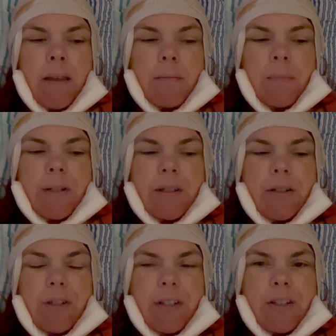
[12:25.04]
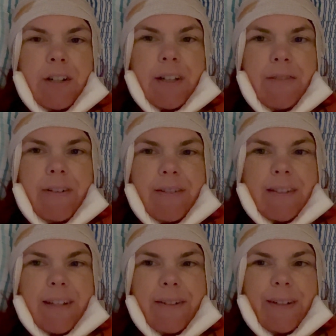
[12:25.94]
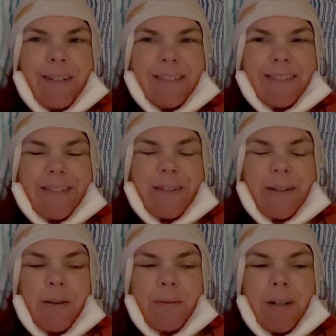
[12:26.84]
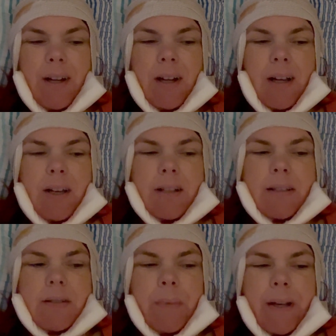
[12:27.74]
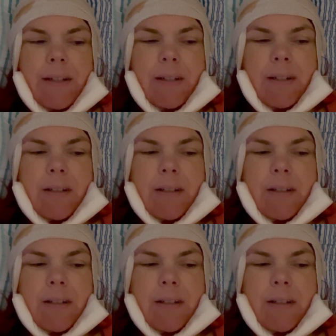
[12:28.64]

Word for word: My surgery started around seven, so it's been